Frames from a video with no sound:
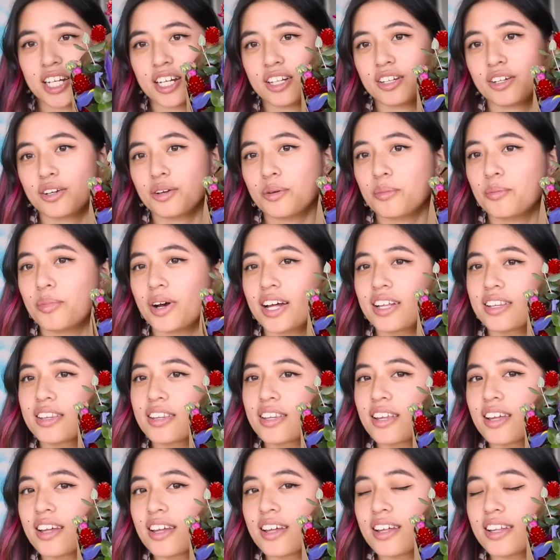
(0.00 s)
yellow, but
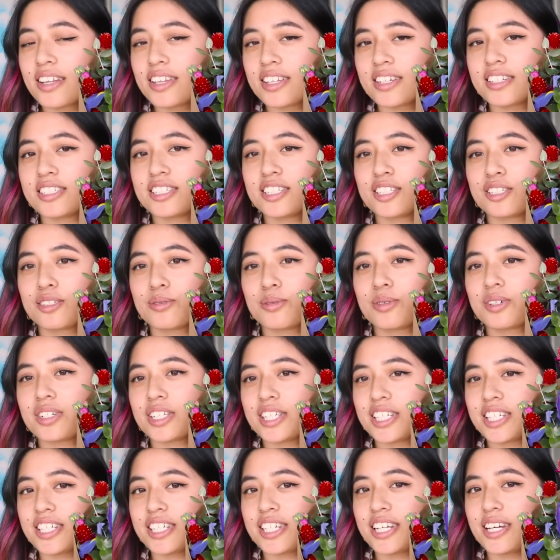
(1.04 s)
this is
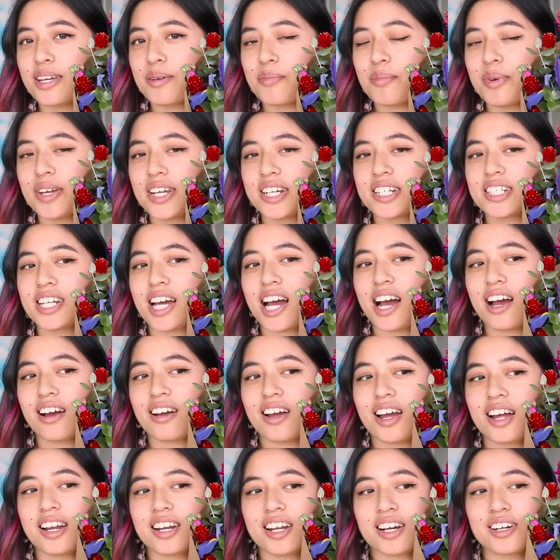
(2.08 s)
what she picked
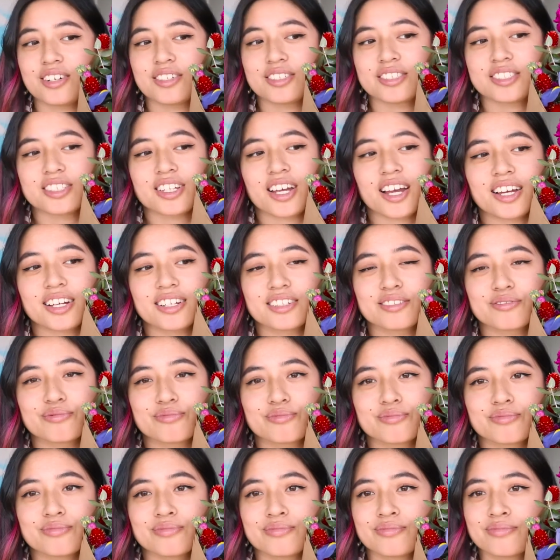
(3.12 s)
out and I was like,
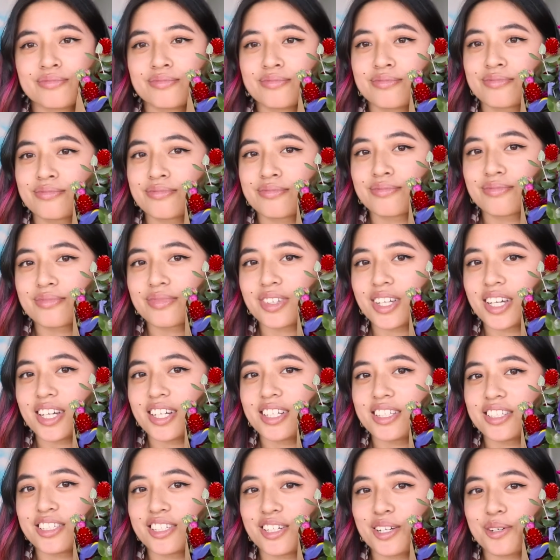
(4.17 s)

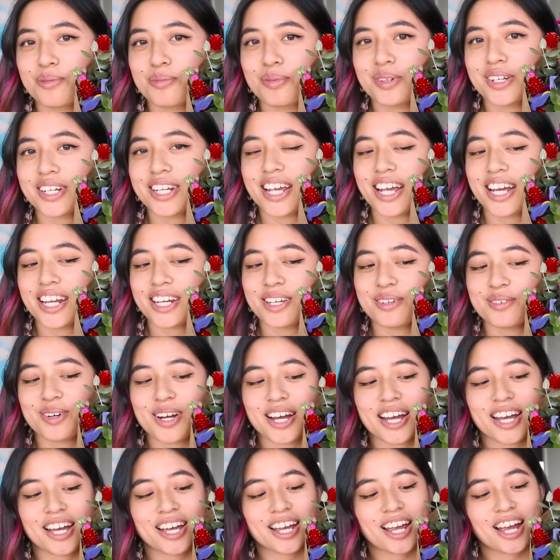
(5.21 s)
it's so pretty
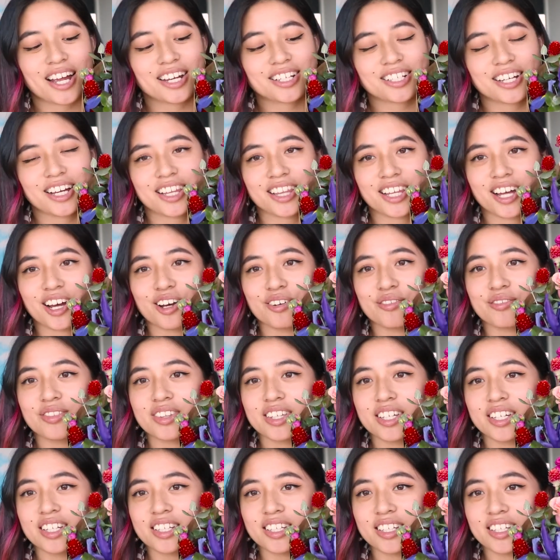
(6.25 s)
anyway. And I love
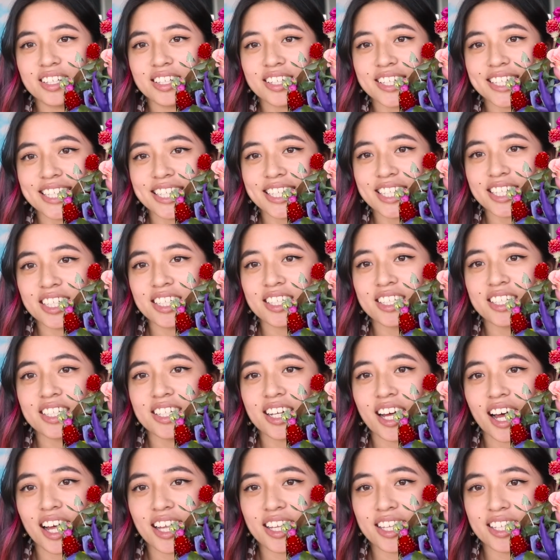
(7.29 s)
the,
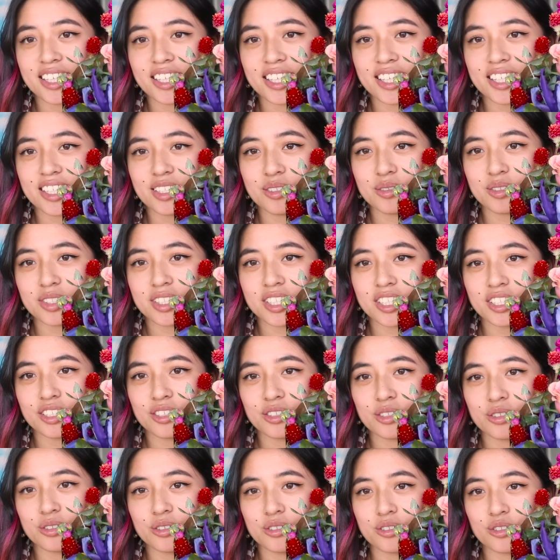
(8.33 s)
I think these ones are
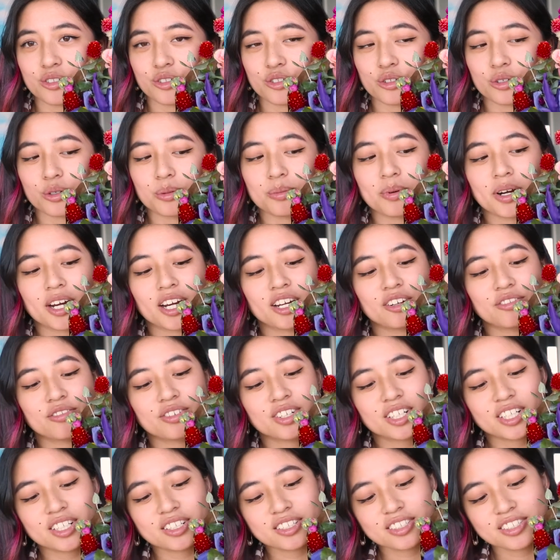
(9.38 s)
called strawberry
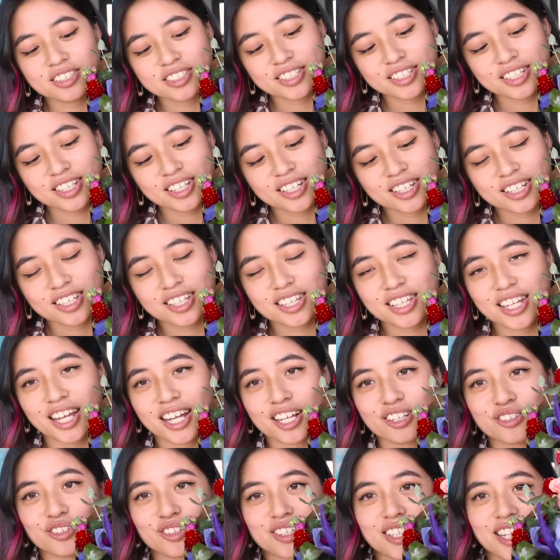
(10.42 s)
fields.
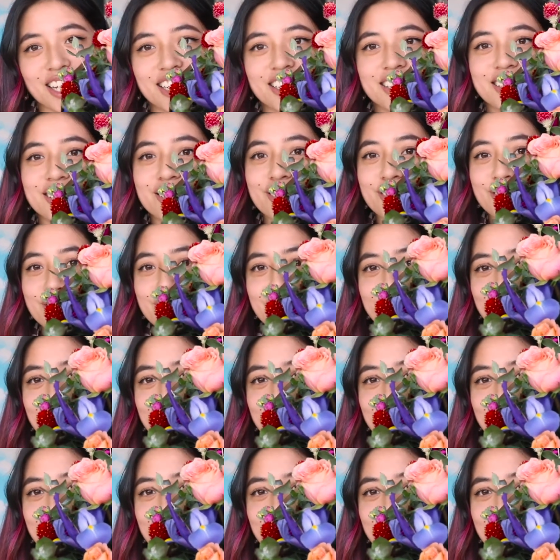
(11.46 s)
They look like little